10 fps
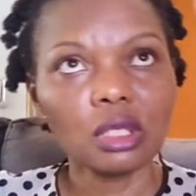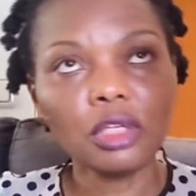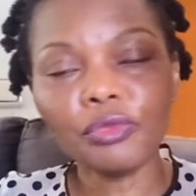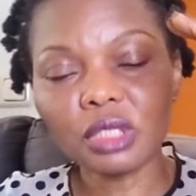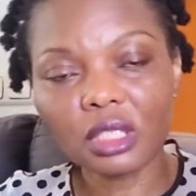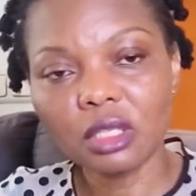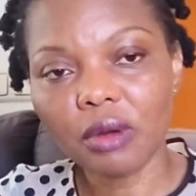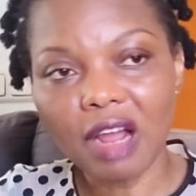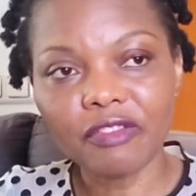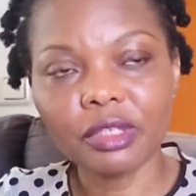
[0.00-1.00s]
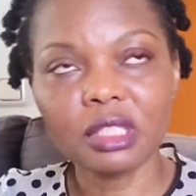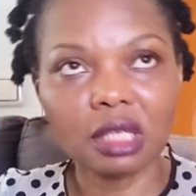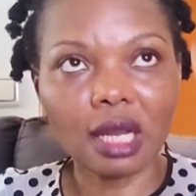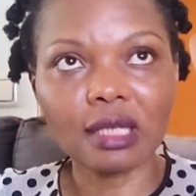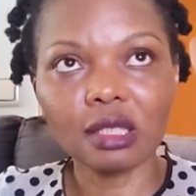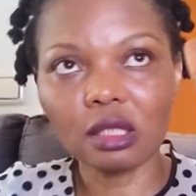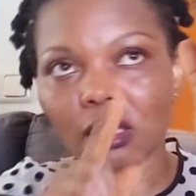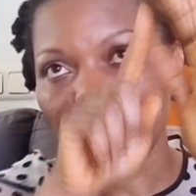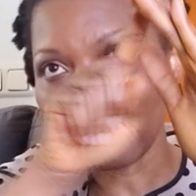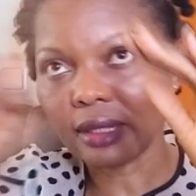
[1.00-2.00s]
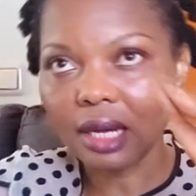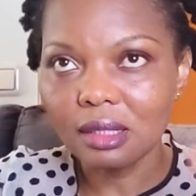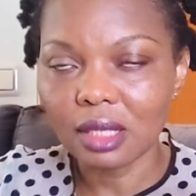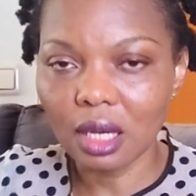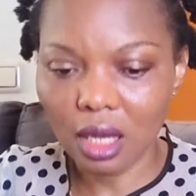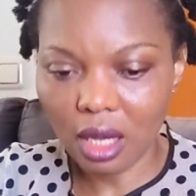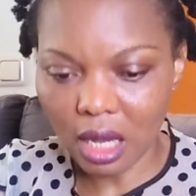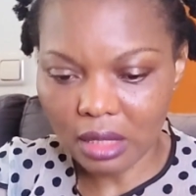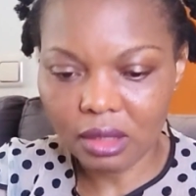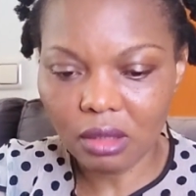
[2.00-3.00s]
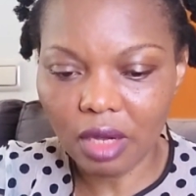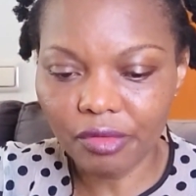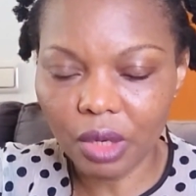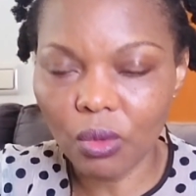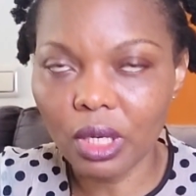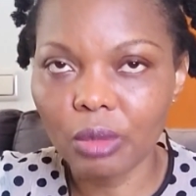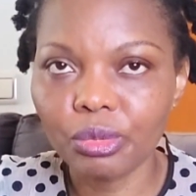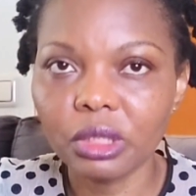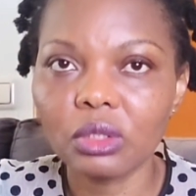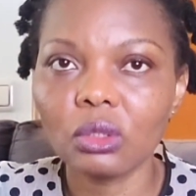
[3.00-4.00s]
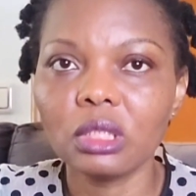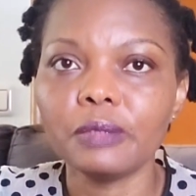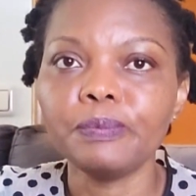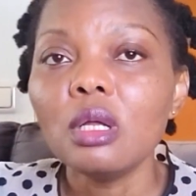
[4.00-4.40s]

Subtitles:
If you see the graph, it's like this, like that. I still have that one, I'll put it on here.